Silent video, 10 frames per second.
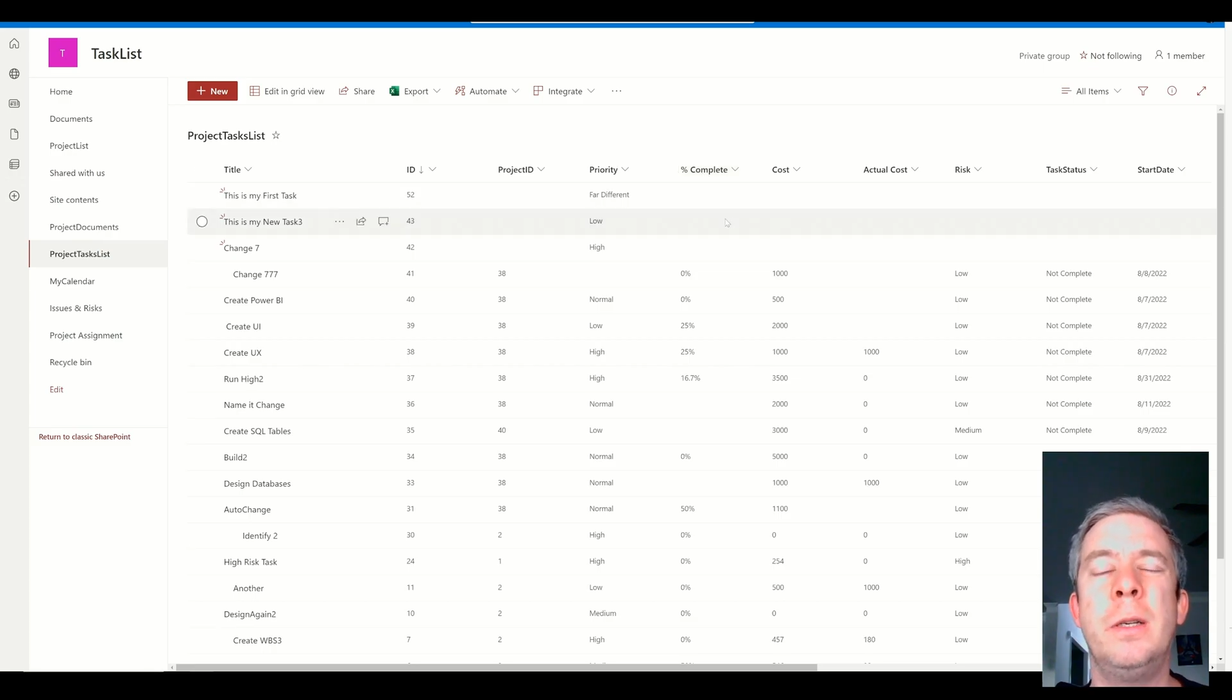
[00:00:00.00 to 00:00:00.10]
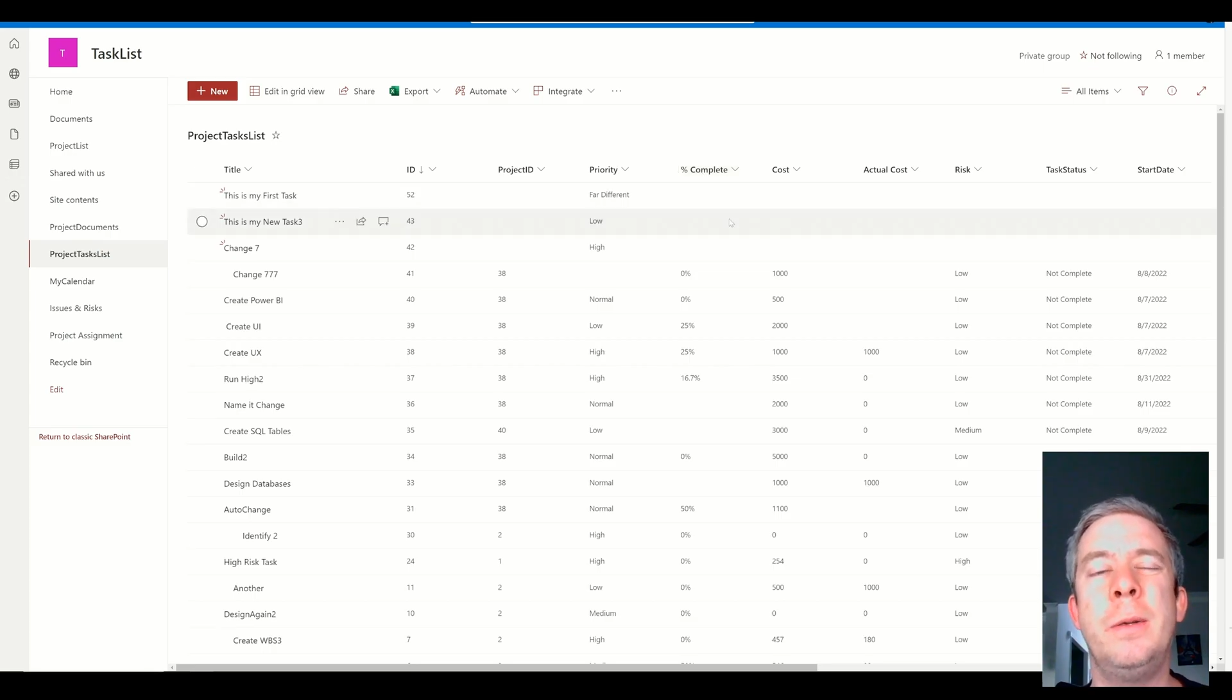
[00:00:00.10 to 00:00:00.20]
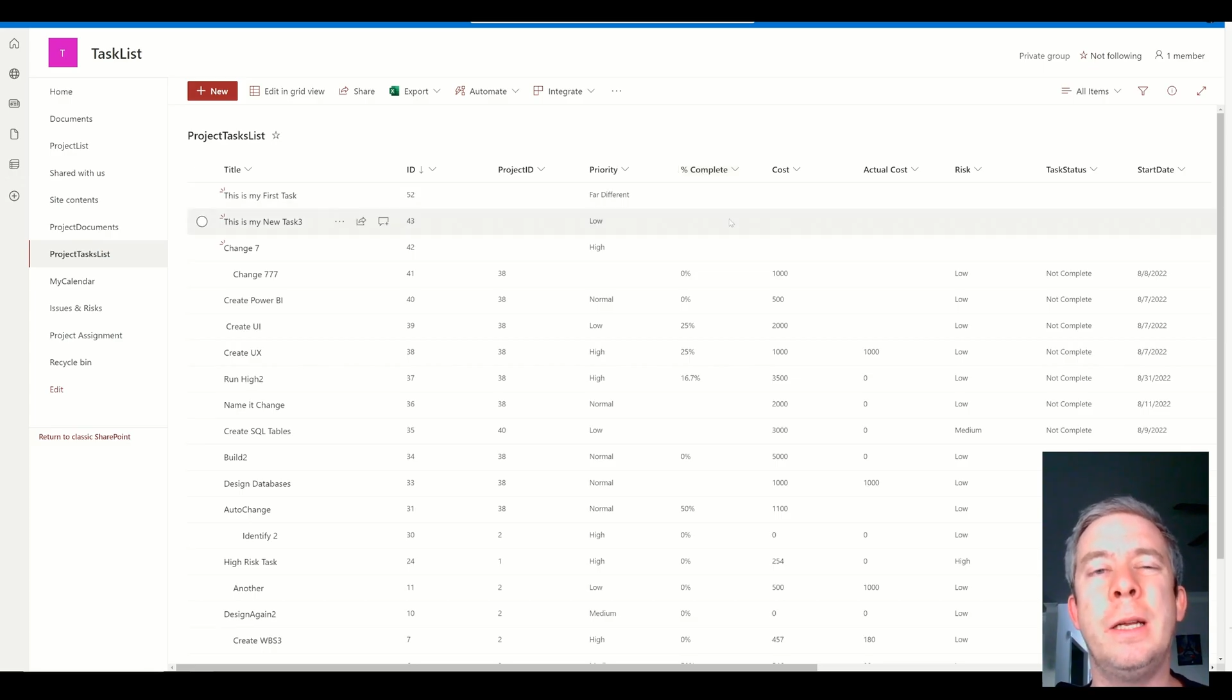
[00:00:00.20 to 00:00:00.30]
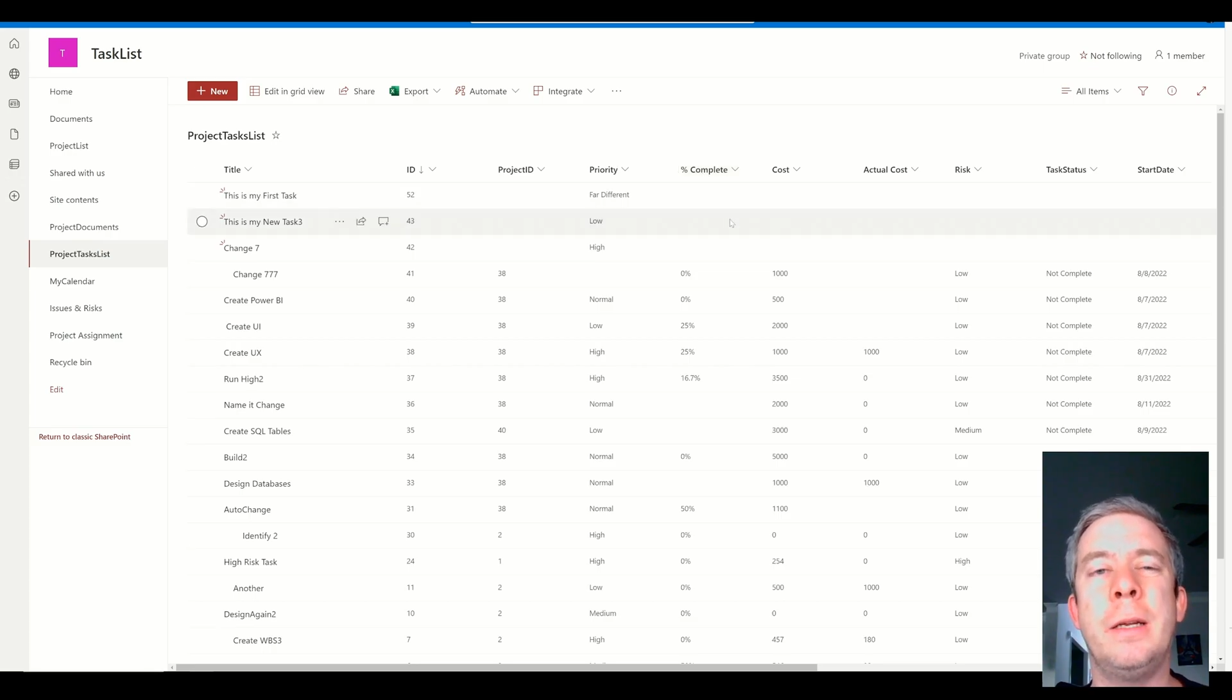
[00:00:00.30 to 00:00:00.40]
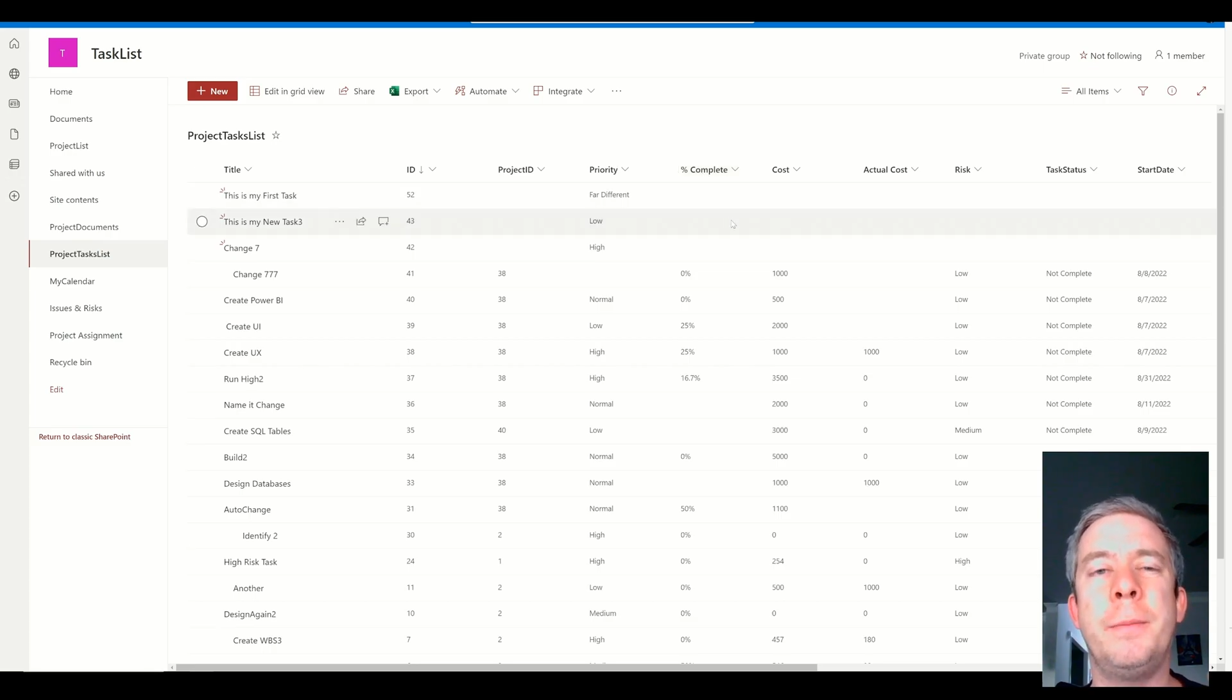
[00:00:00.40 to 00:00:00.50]

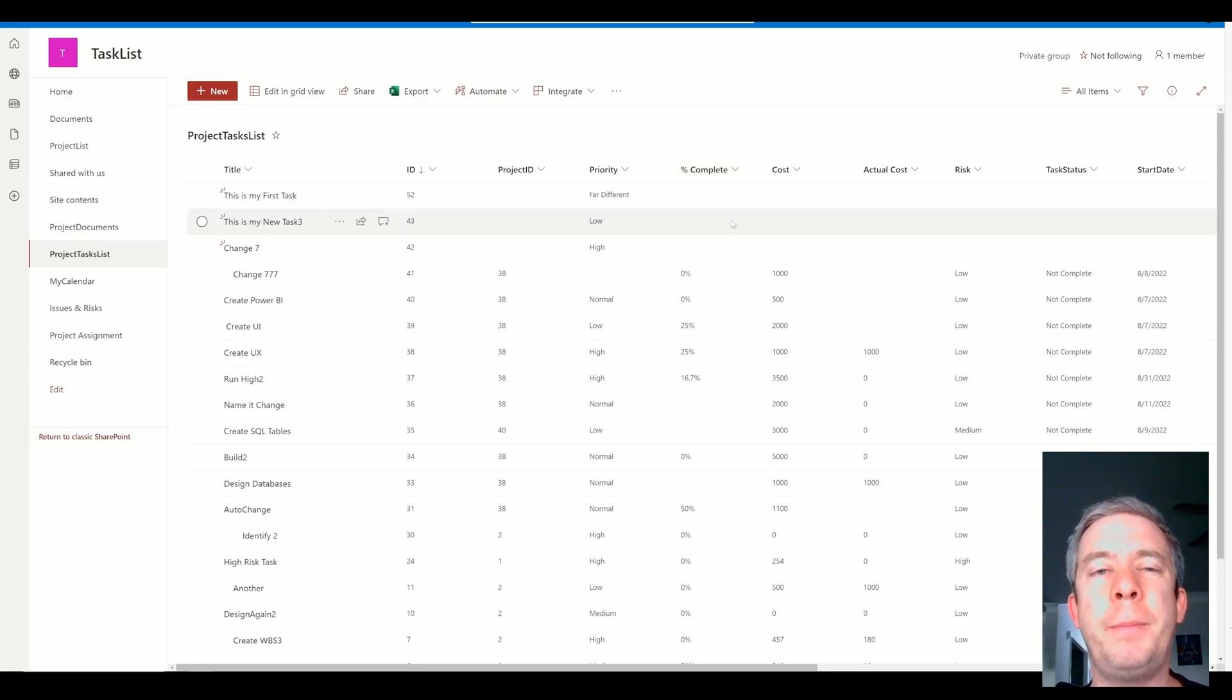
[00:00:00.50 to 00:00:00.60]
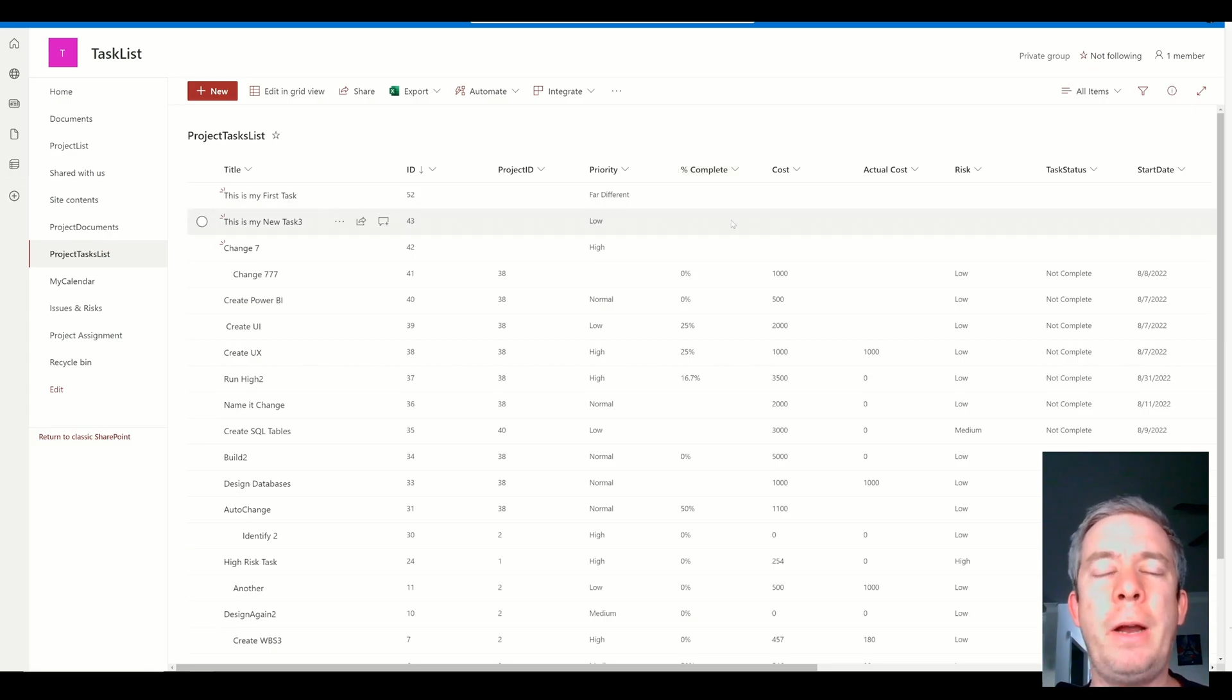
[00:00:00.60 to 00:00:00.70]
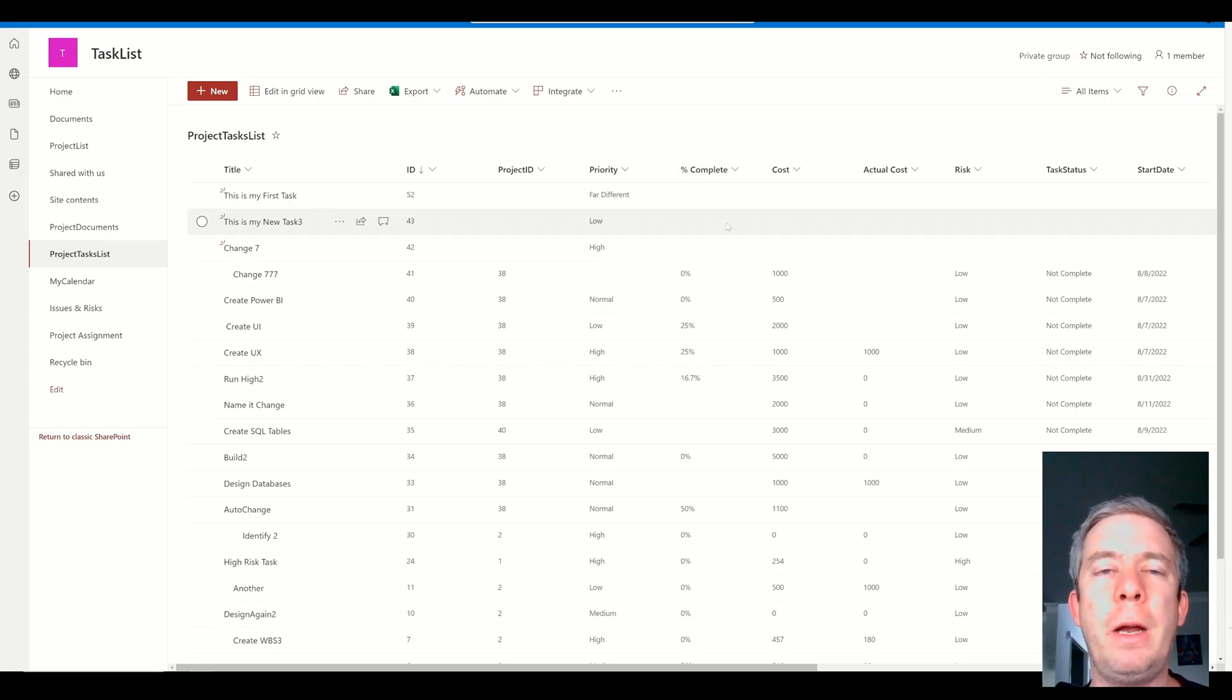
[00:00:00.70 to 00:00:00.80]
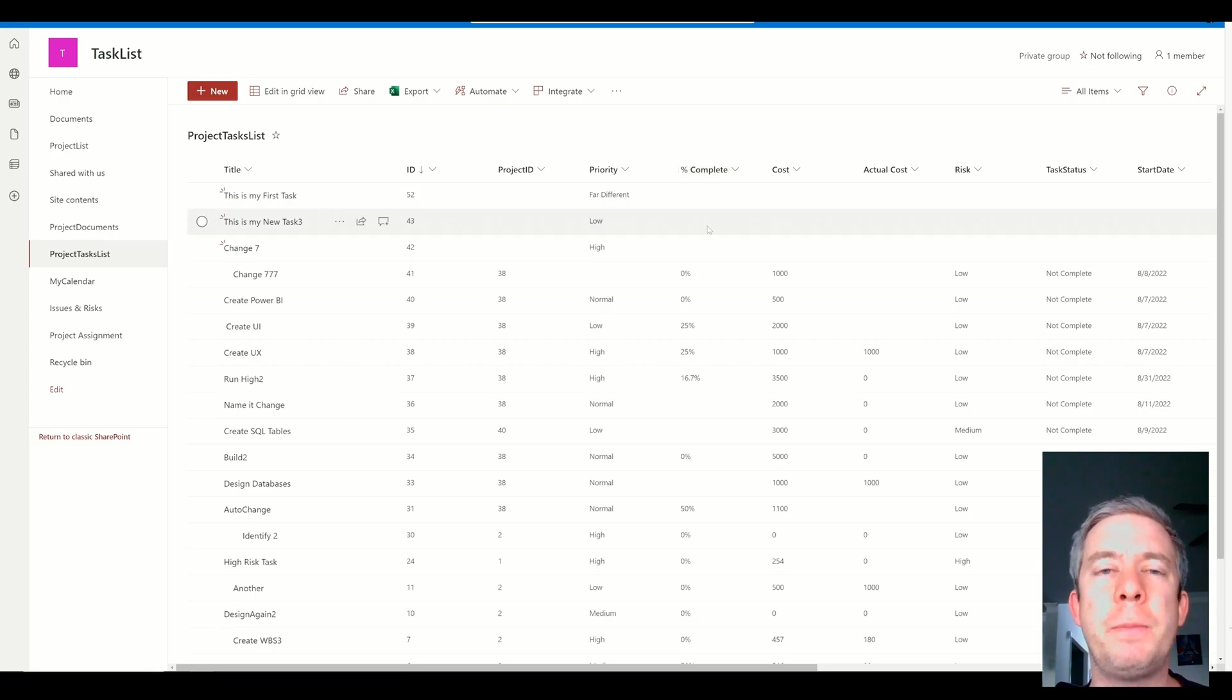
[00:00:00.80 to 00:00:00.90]
The Power